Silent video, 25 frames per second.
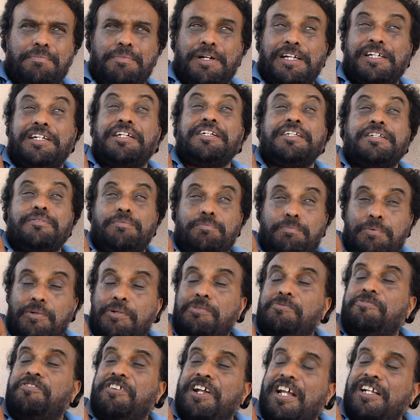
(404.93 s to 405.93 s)
But
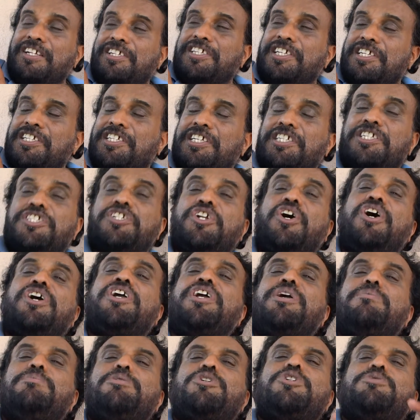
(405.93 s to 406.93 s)
Pope Francis is
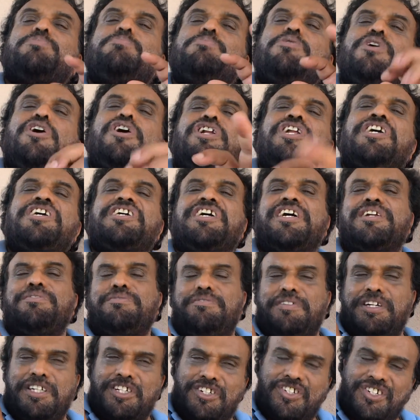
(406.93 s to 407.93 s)
talking about smaller
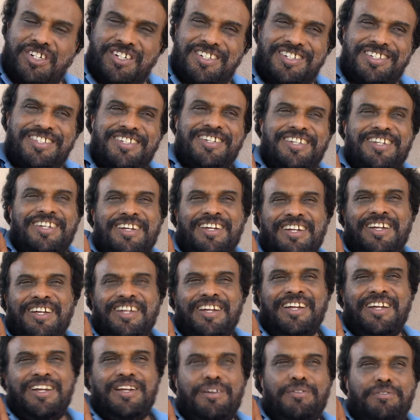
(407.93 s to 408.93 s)
conventions,
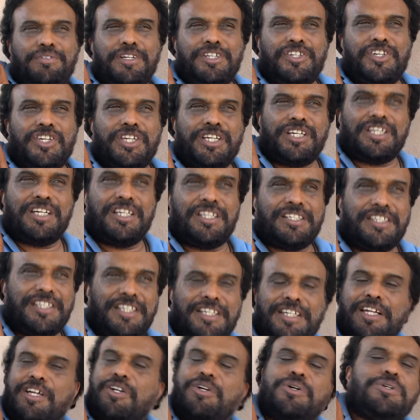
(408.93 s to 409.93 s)
which
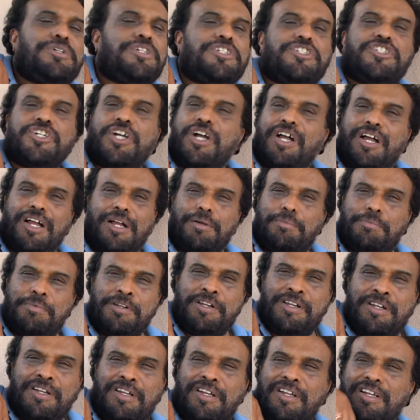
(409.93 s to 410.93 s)
did a good job
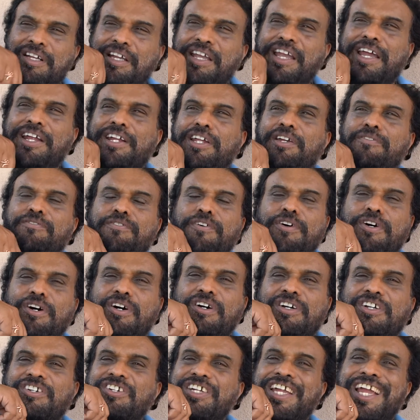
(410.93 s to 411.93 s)
caring
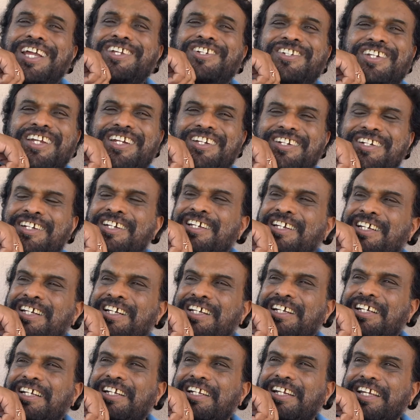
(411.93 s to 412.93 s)
for creation,
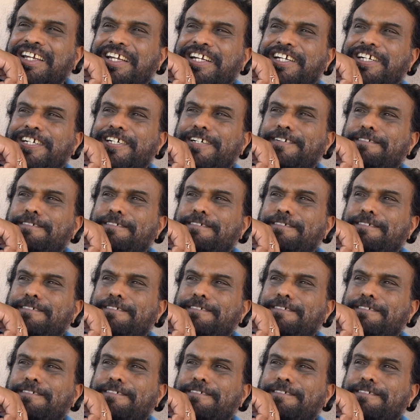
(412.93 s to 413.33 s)
like